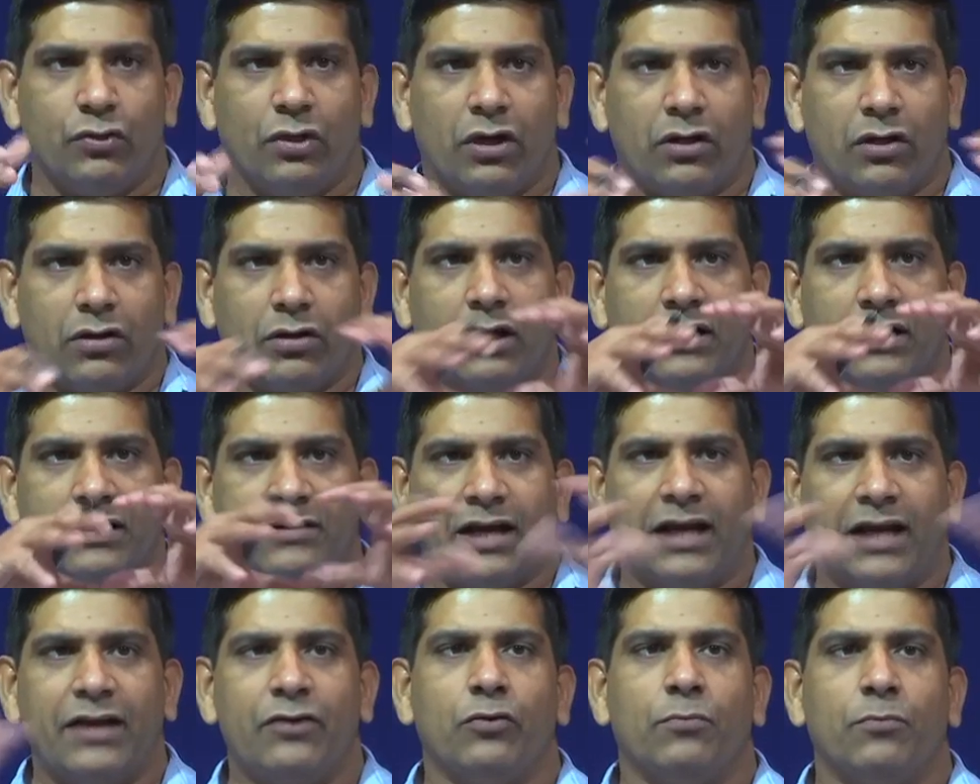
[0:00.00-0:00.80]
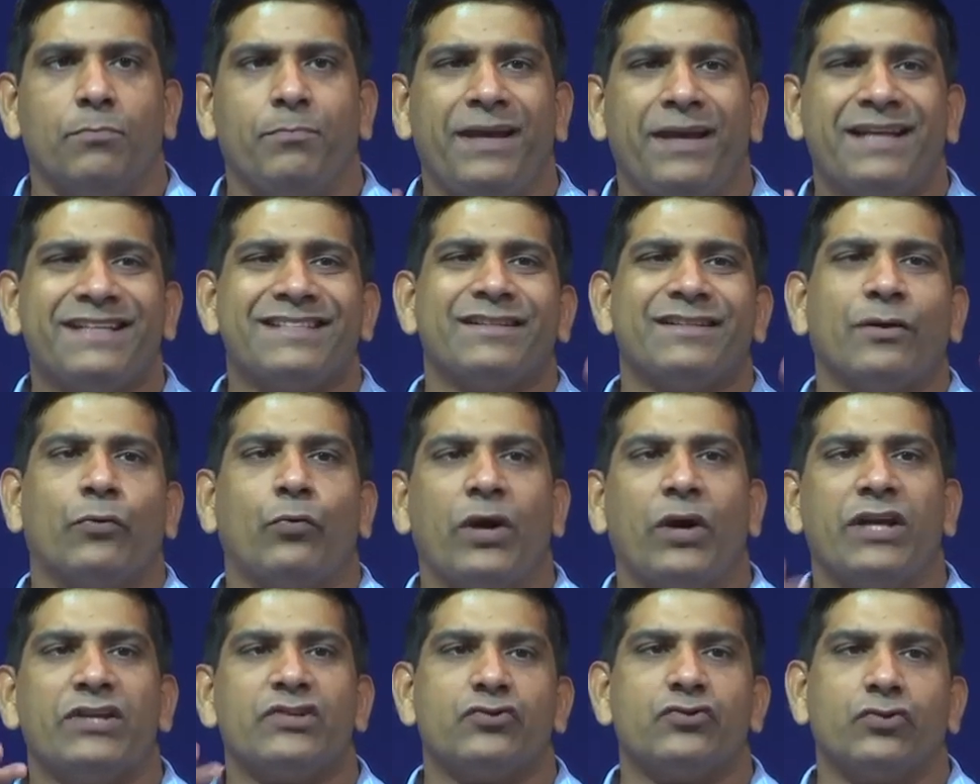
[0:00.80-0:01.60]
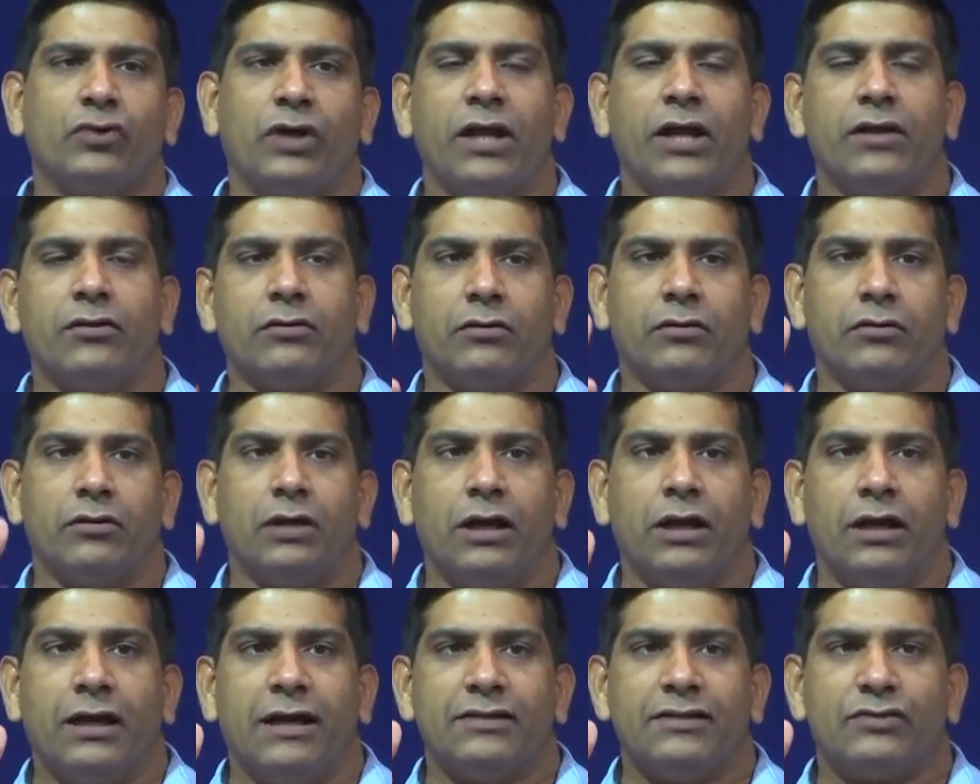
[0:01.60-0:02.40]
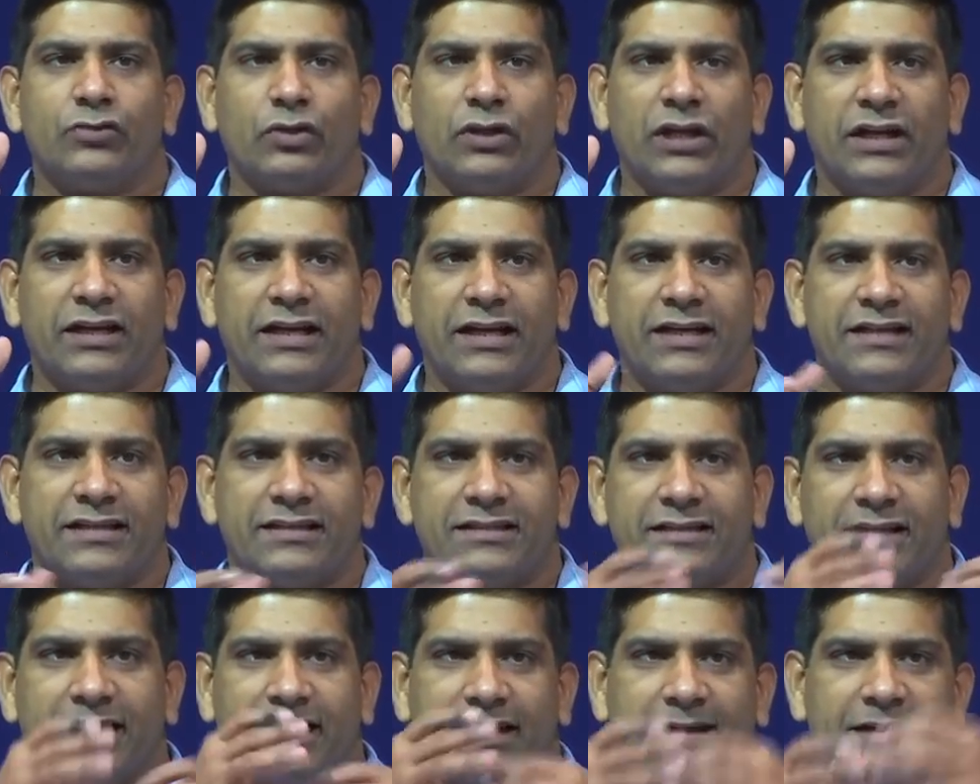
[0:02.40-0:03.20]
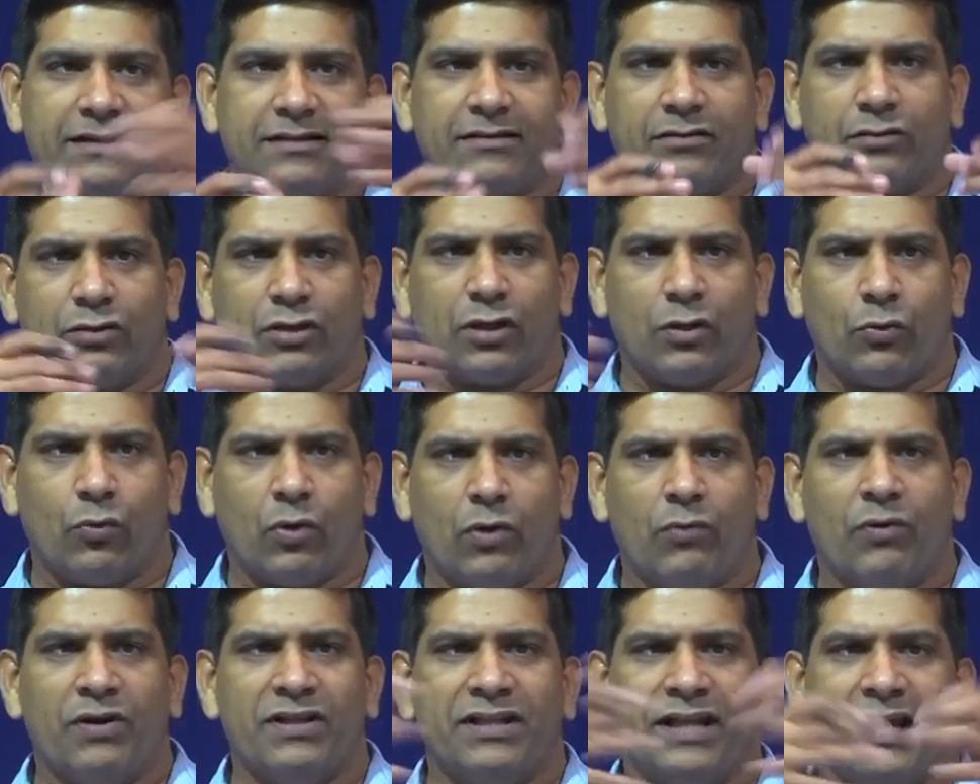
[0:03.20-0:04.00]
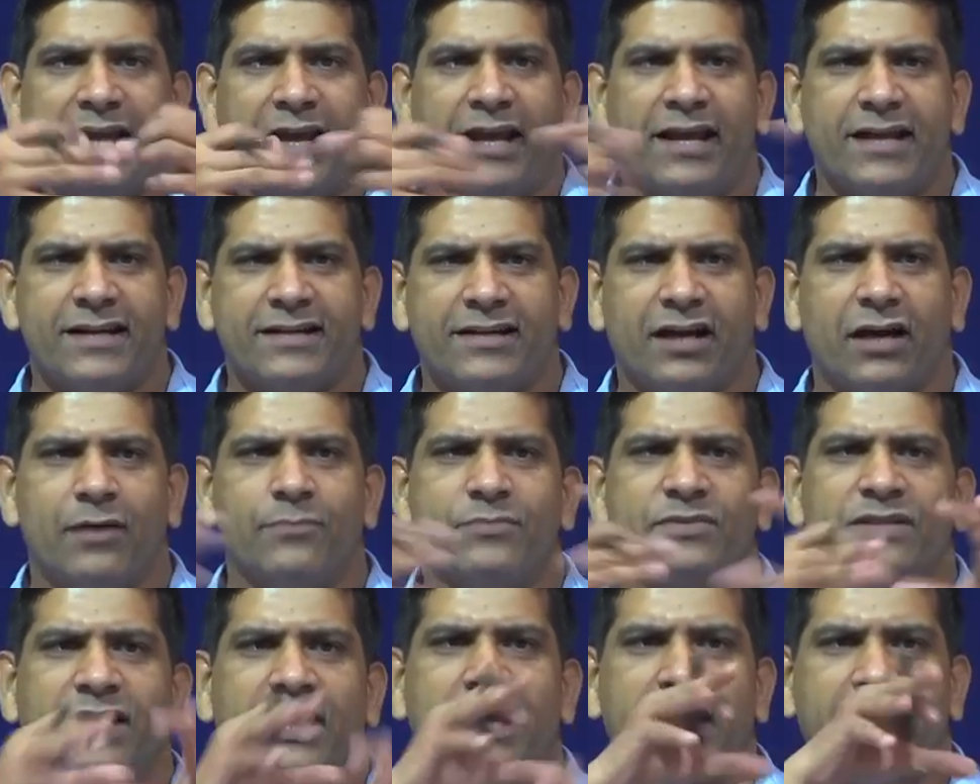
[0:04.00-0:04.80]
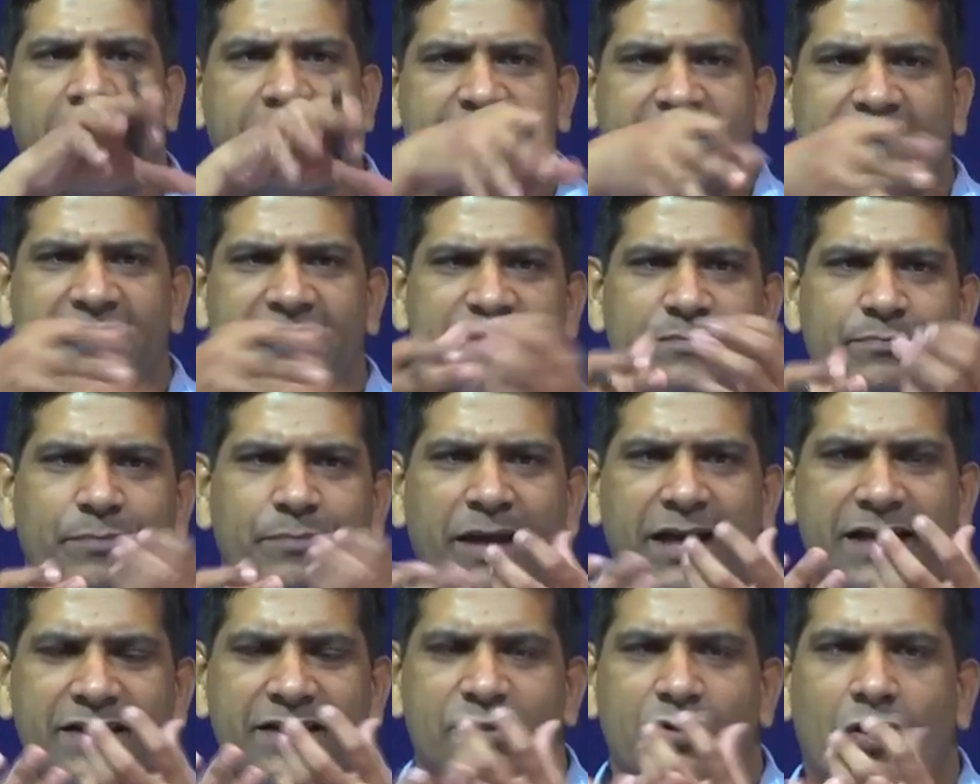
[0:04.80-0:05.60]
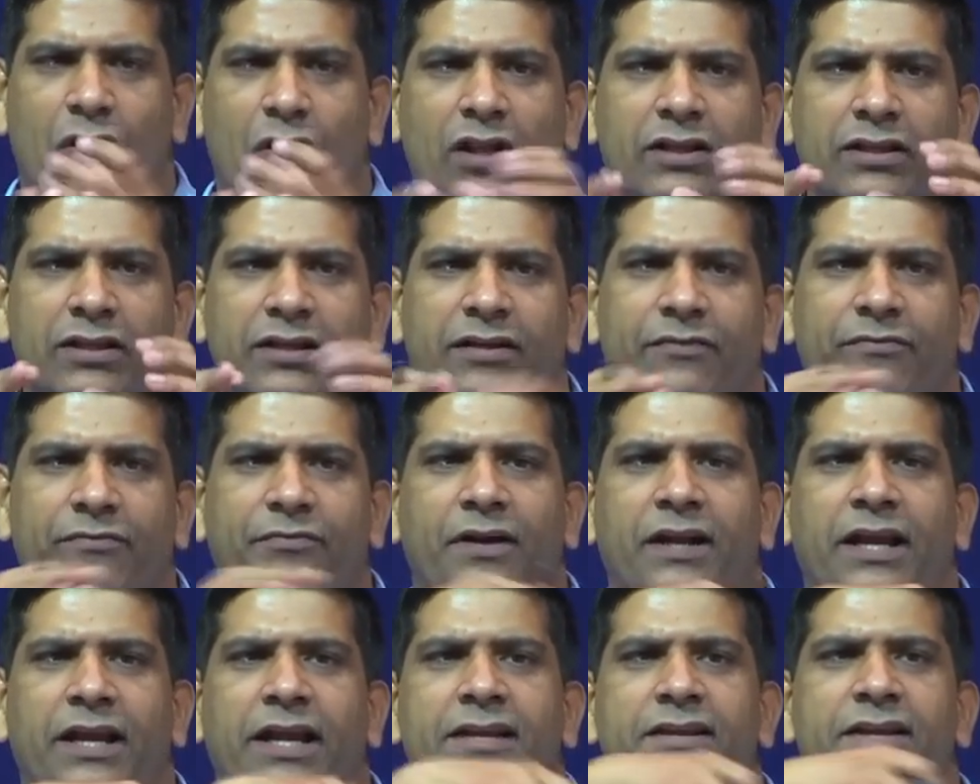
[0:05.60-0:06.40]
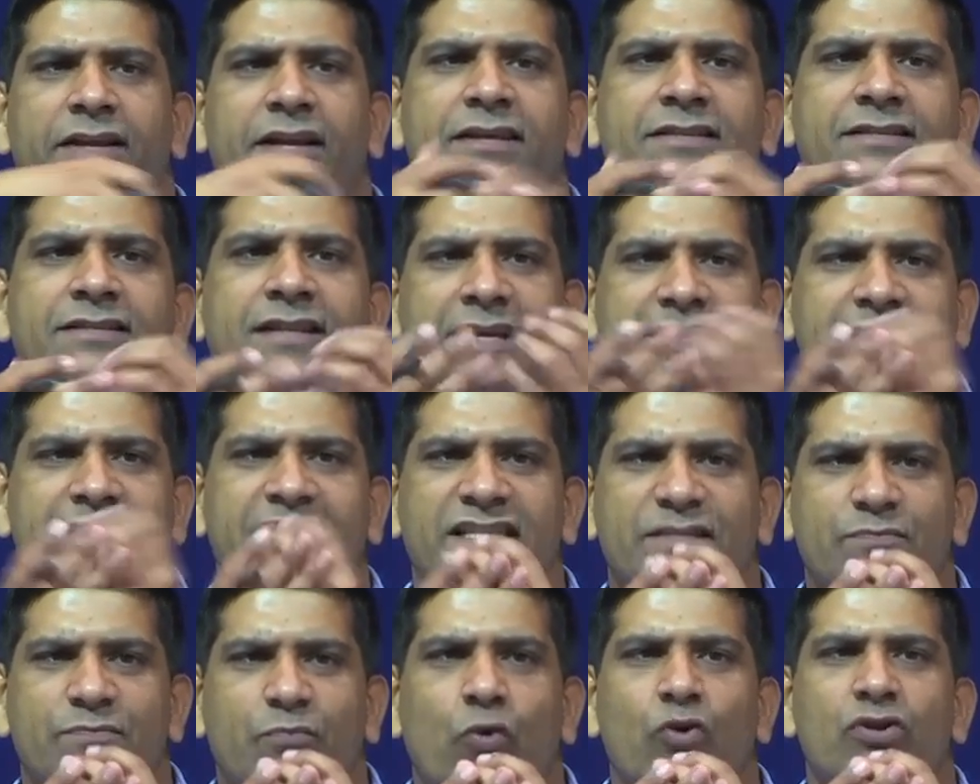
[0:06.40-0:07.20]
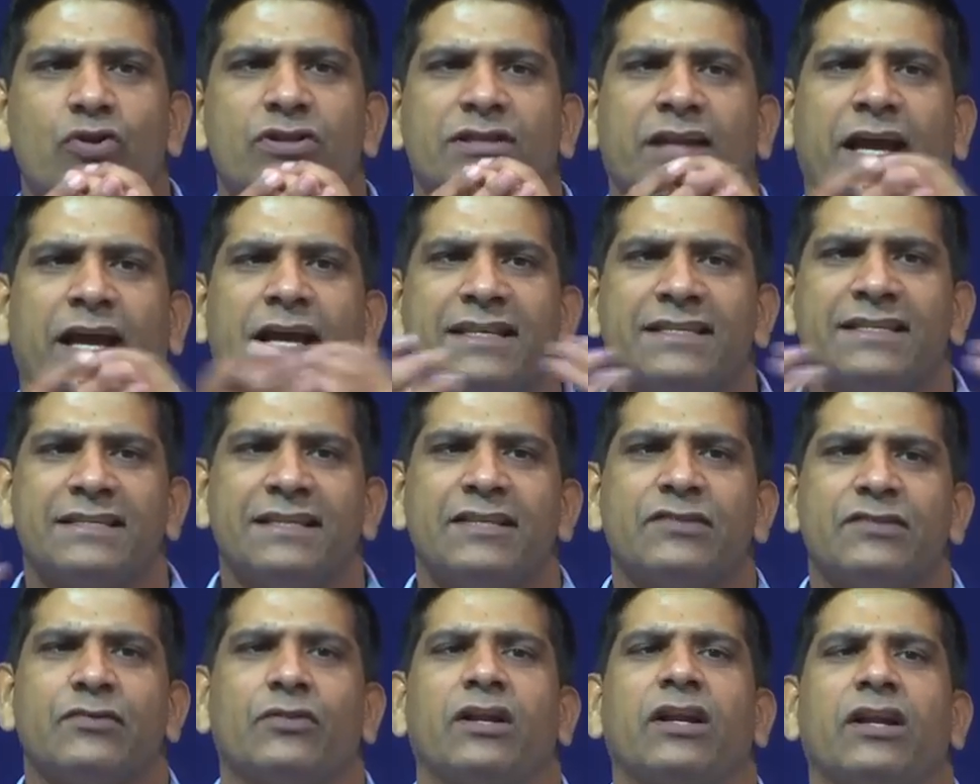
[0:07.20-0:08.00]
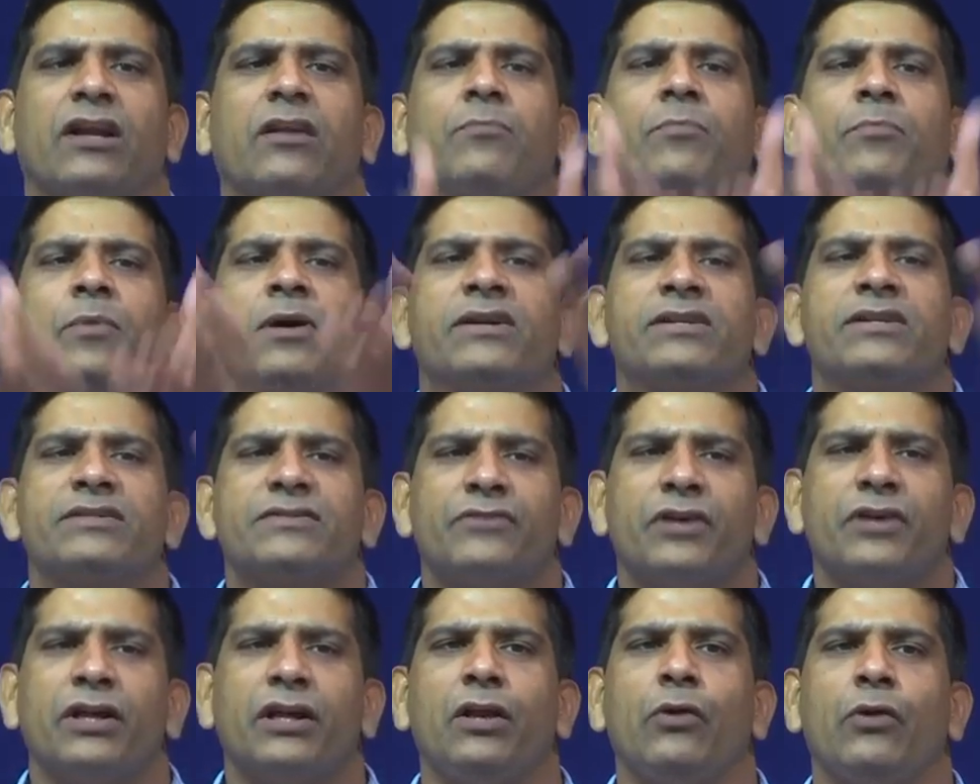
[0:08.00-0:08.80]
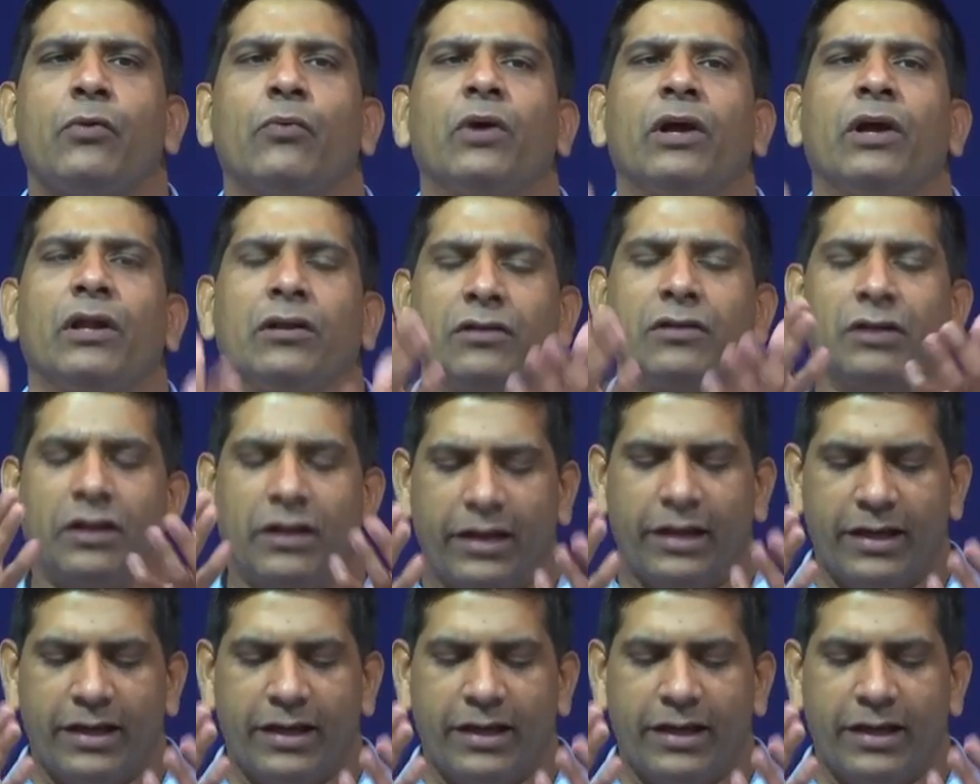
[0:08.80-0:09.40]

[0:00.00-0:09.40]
are trying to mix the waste together so that where the air comes in, it gets mixed, all the different areas gets exposed nicely so that it burns really well.